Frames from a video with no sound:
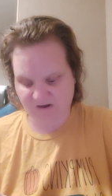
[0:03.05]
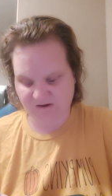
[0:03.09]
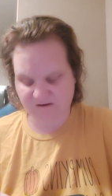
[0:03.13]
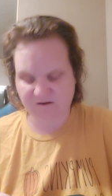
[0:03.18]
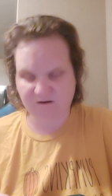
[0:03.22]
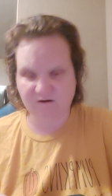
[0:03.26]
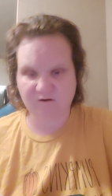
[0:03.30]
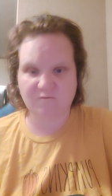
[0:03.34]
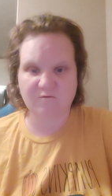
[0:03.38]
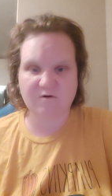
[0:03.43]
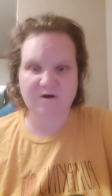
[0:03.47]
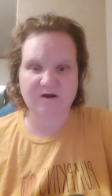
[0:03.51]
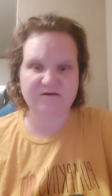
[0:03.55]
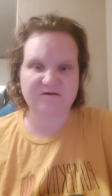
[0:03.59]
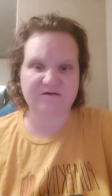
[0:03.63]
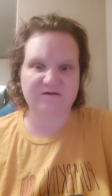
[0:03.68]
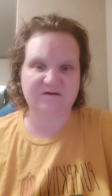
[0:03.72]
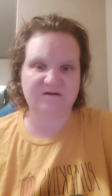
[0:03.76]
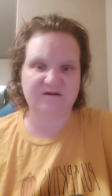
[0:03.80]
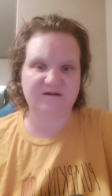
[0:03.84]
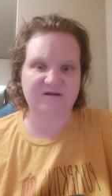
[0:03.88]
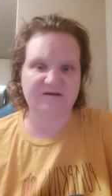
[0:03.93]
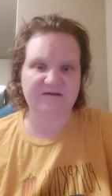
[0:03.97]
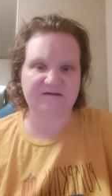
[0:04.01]
you're
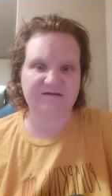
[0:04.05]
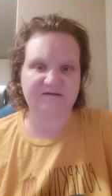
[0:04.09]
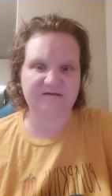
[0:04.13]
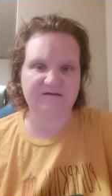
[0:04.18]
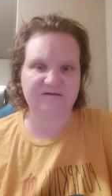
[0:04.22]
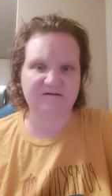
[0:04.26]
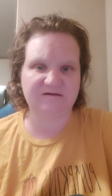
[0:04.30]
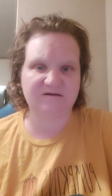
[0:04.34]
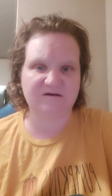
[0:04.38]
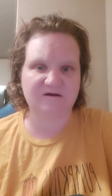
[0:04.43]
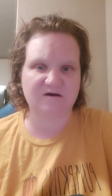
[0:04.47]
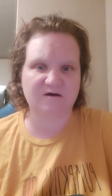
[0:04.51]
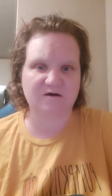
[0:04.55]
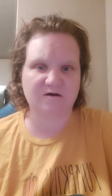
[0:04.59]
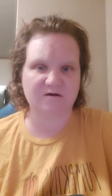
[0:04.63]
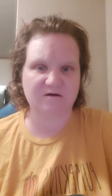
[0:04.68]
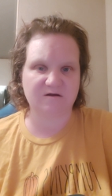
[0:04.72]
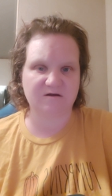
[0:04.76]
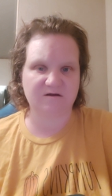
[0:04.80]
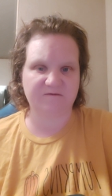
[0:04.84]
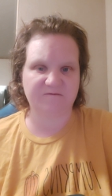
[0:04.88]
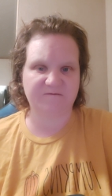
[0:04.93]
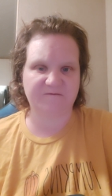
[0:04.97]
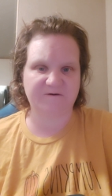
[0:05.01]
watching this
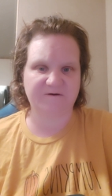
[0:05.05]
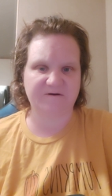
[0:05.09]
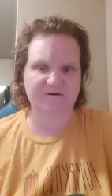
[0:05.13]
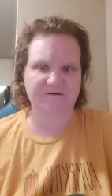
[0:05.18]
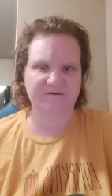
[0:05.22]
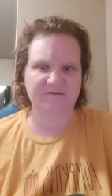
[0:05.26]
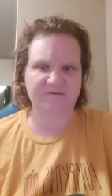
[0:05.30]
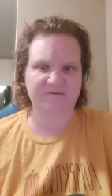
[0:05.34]
August 1st.